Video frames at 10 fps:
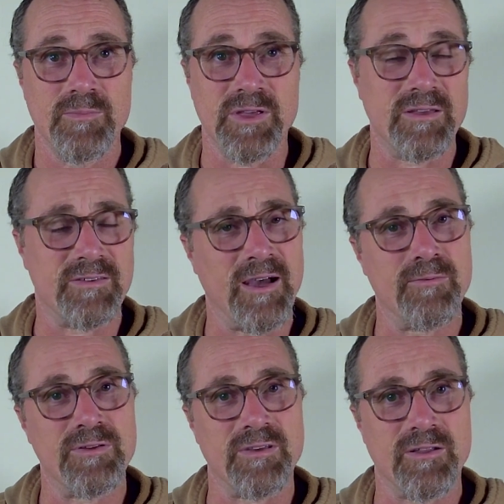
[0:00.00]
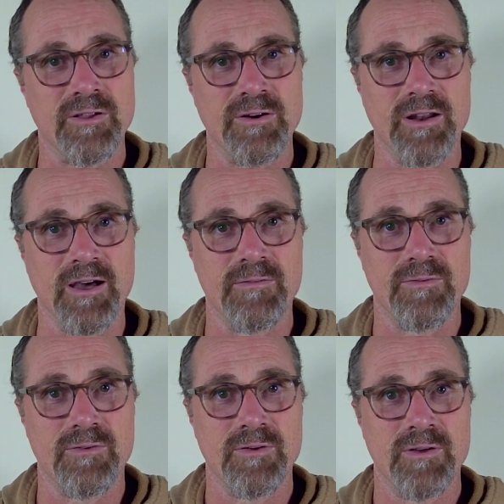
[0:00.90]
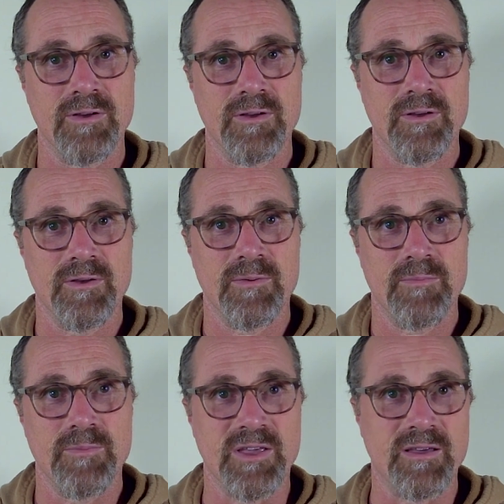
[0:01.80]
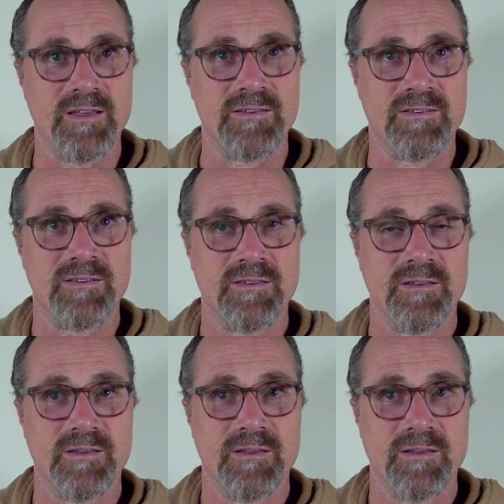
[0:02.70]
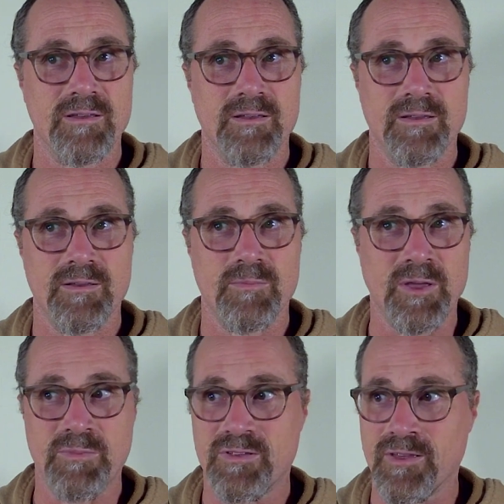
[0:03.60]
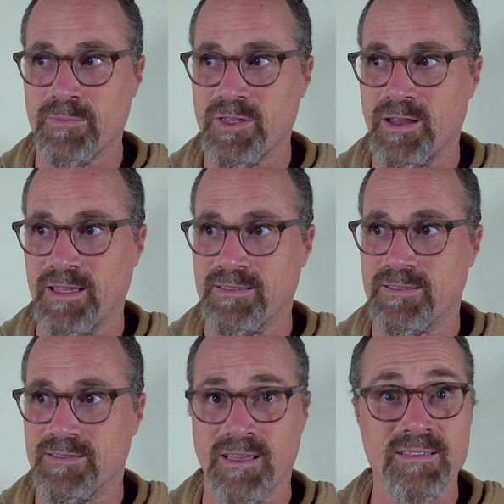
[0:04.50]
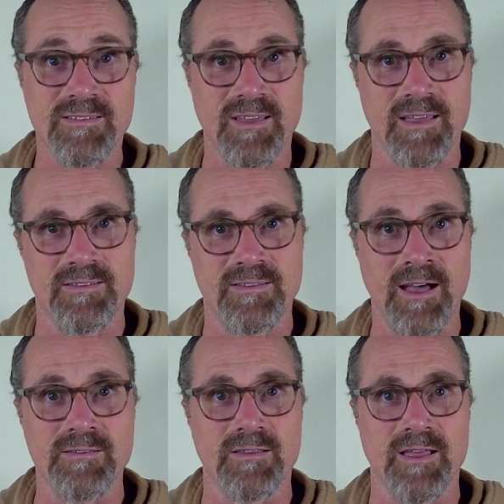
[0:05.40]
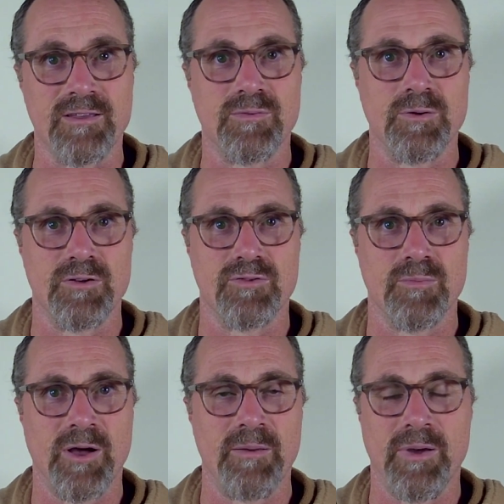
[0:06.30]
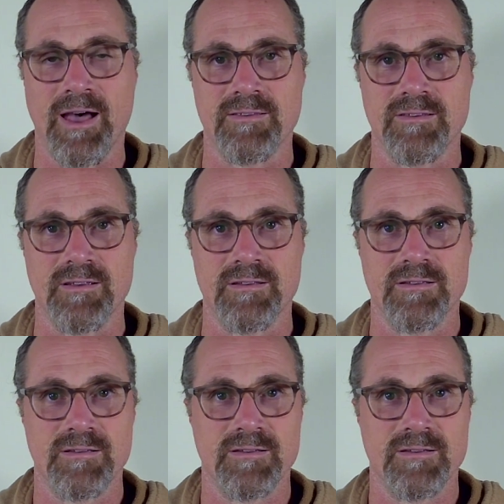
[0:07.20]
Because I wasn't clear enough. Because maybe something I did say sounded like spiritual bypassing.